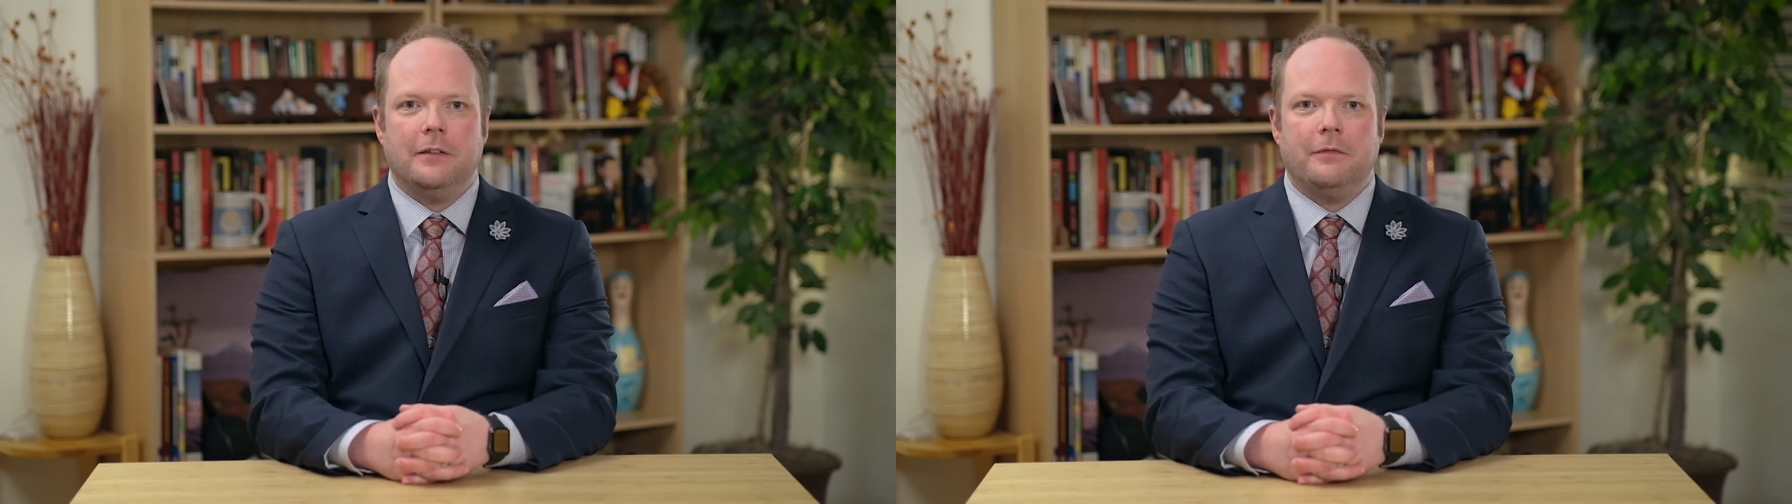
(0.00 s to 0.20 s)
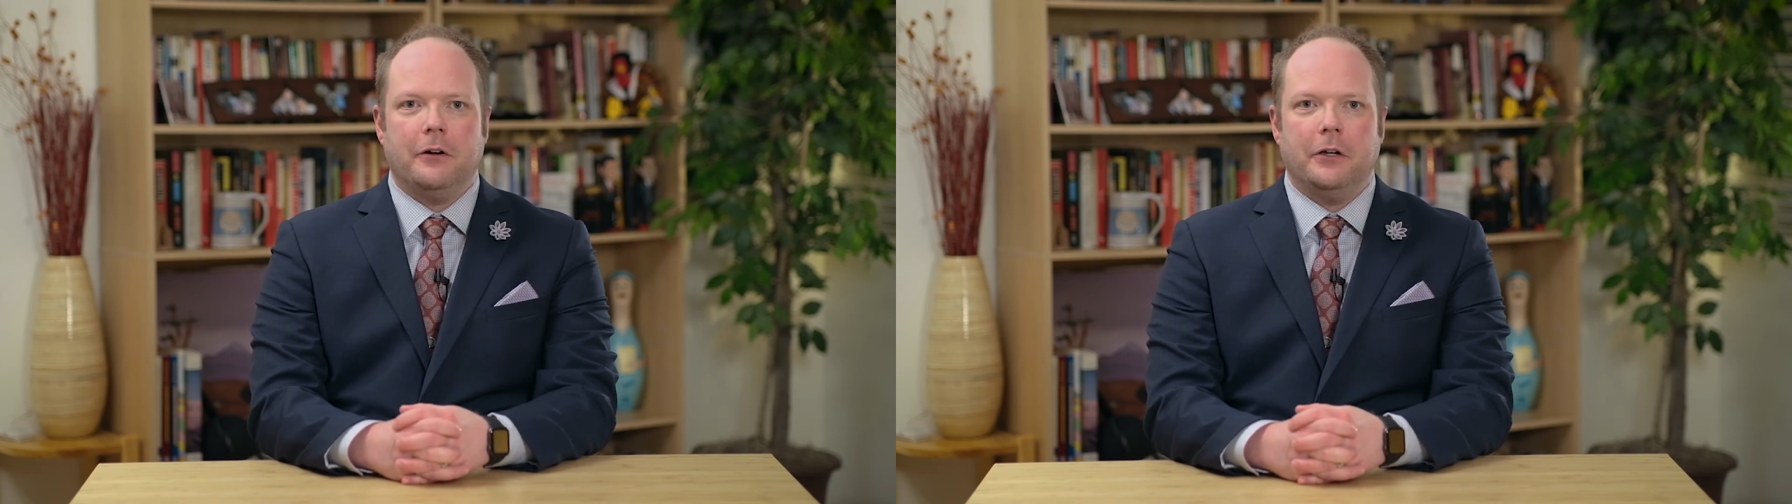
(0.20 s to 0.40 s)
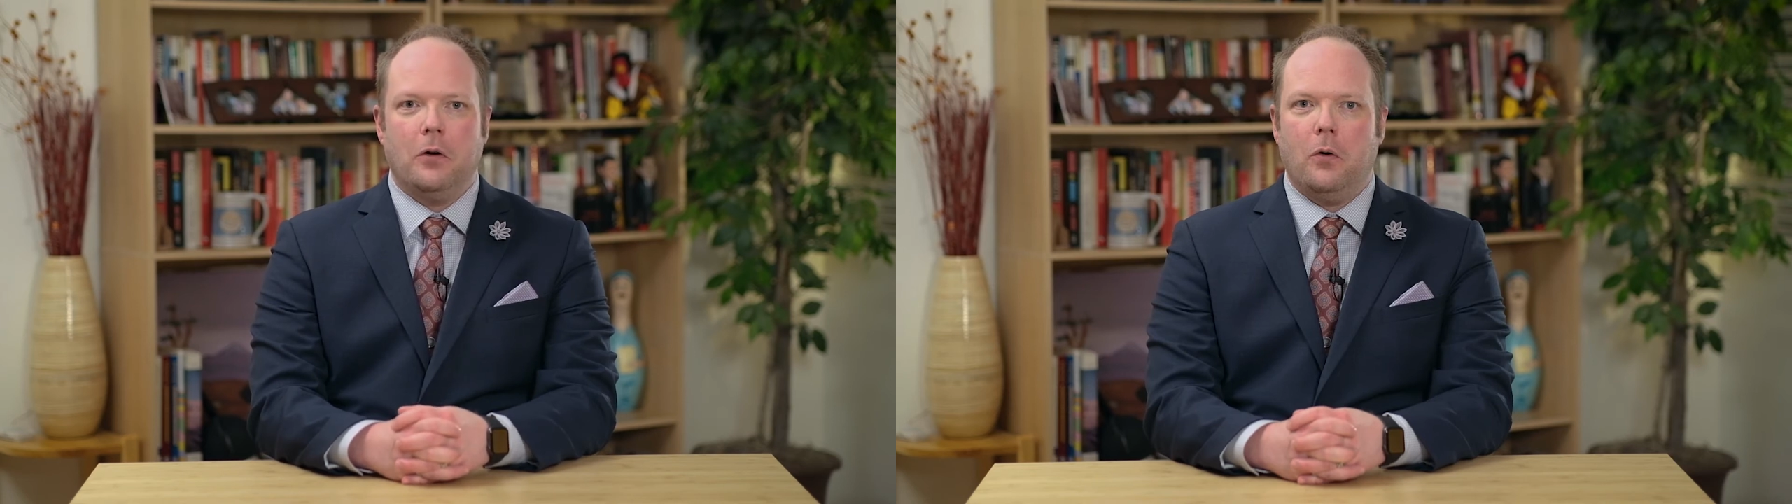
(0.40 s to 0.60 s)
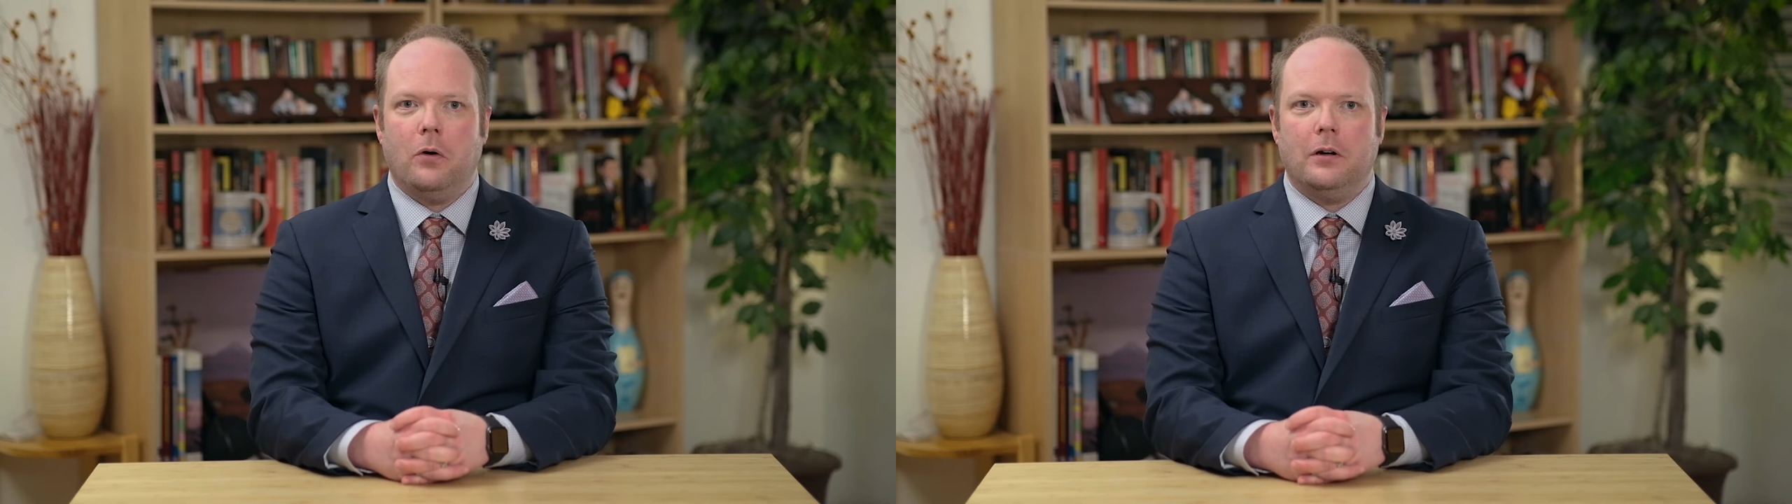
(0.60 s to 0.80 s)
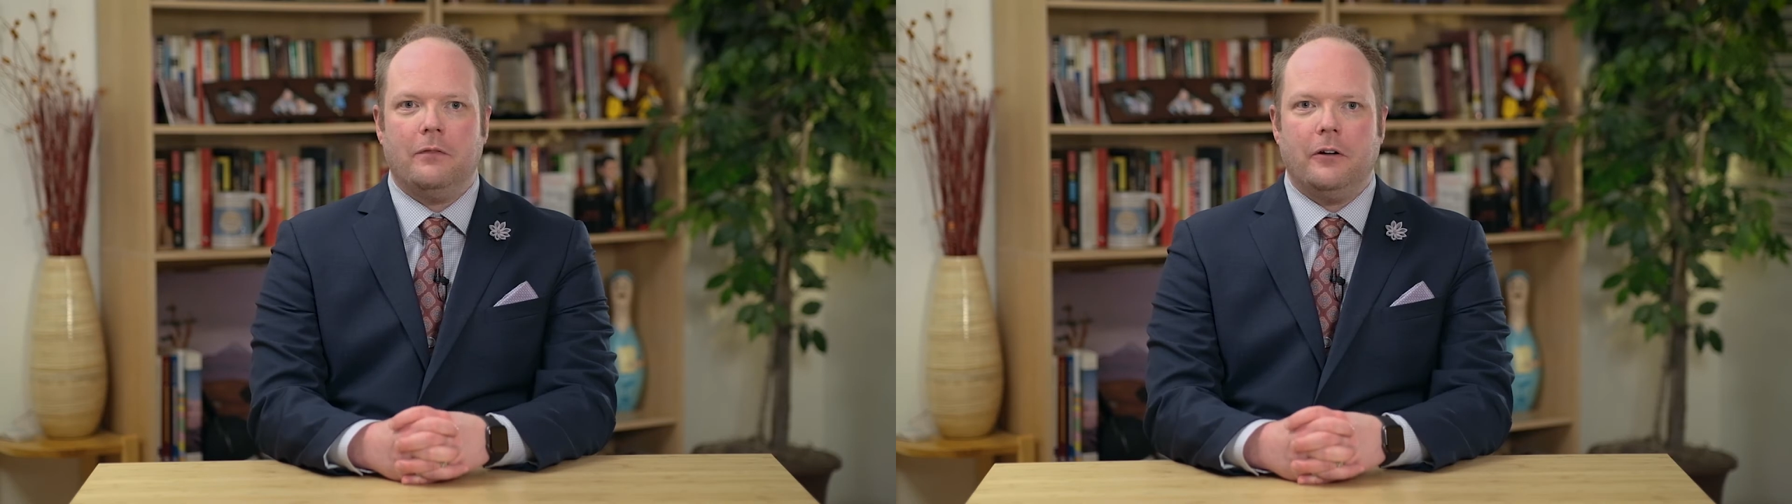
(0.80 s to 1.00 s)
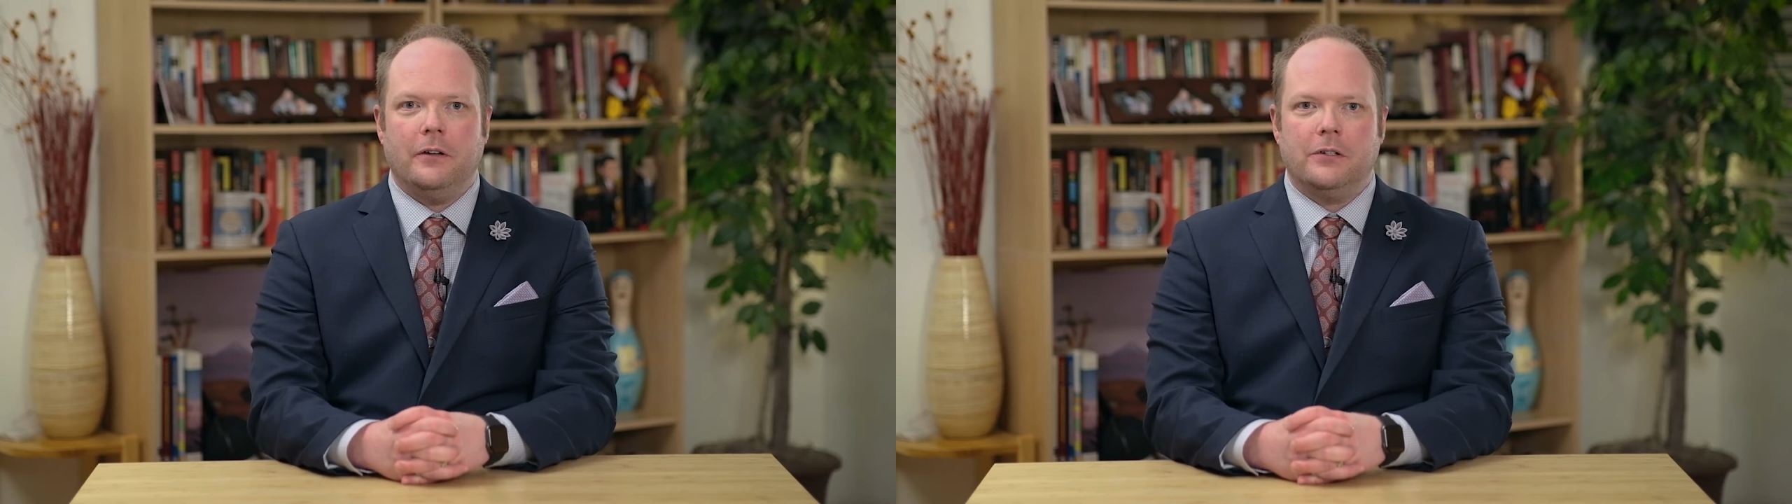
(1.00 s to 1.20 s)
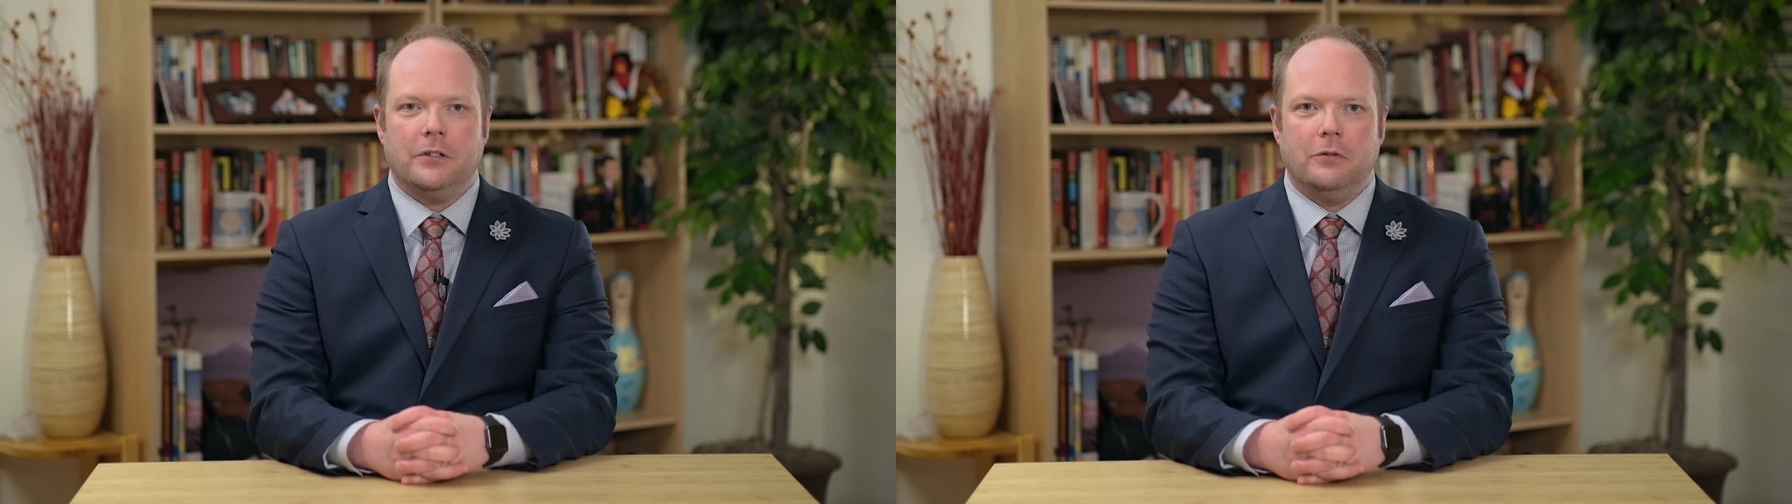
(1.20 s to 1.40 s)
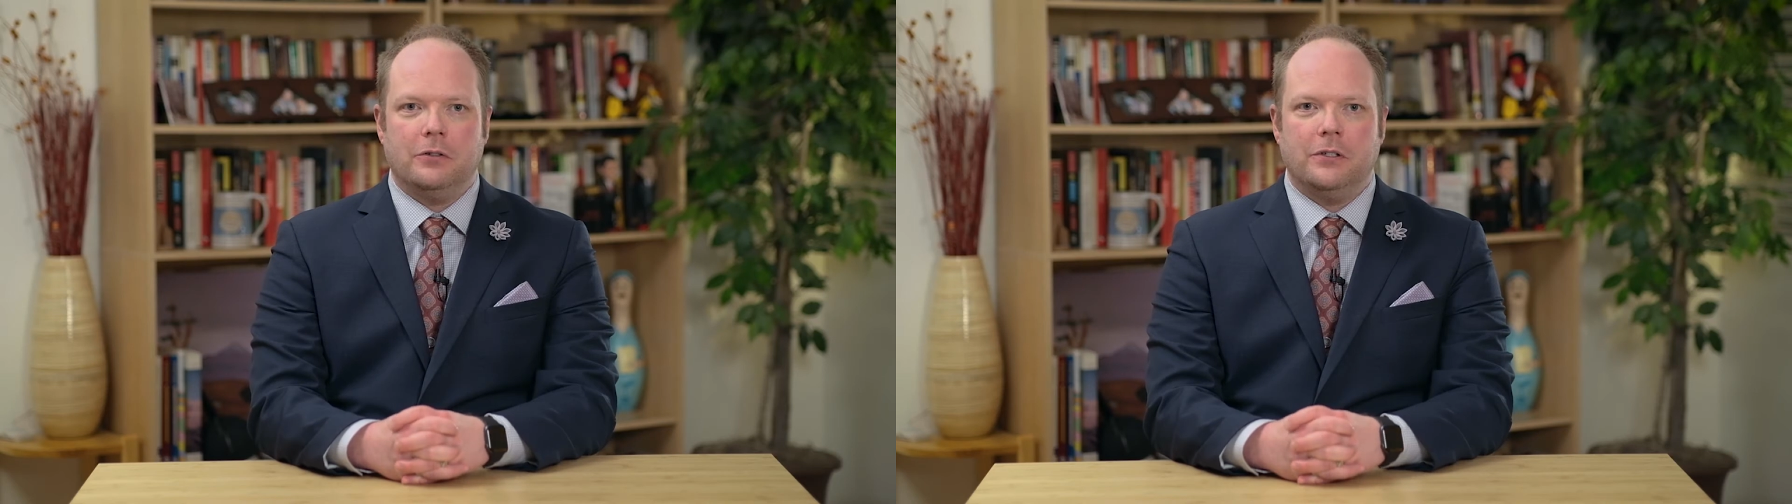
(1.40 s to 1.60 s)
very core of our
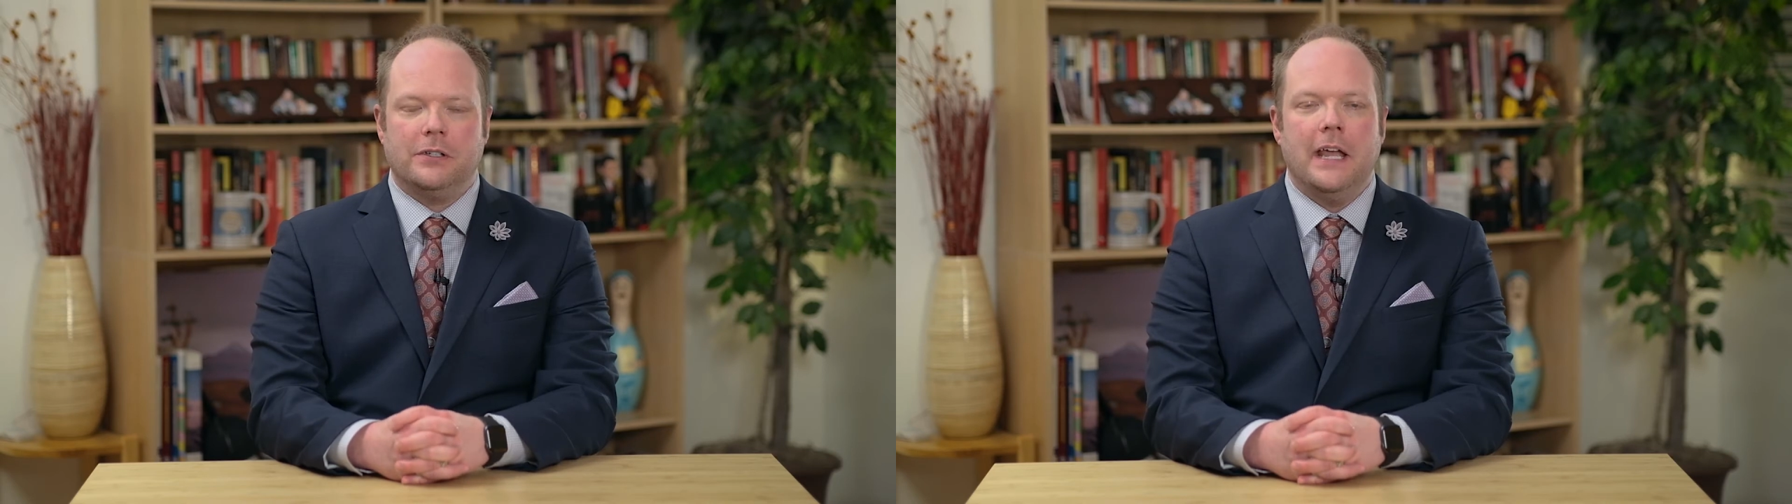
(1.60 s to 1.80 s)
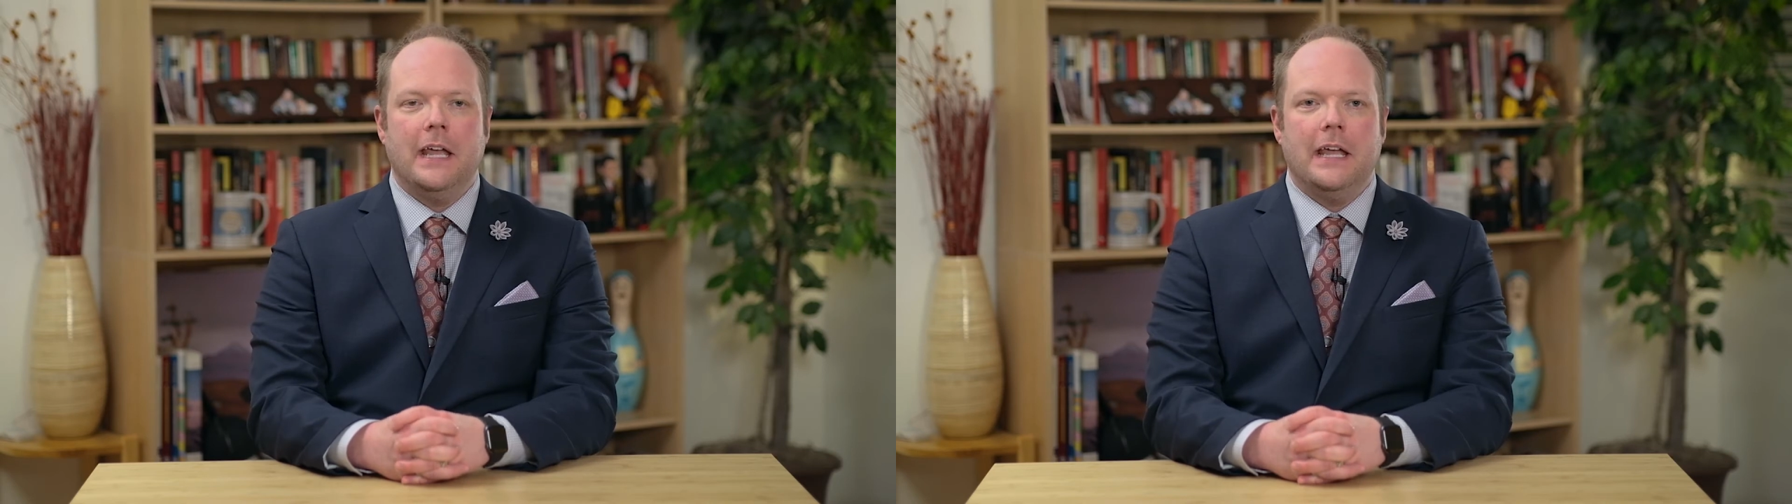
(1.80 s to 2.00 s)
institutions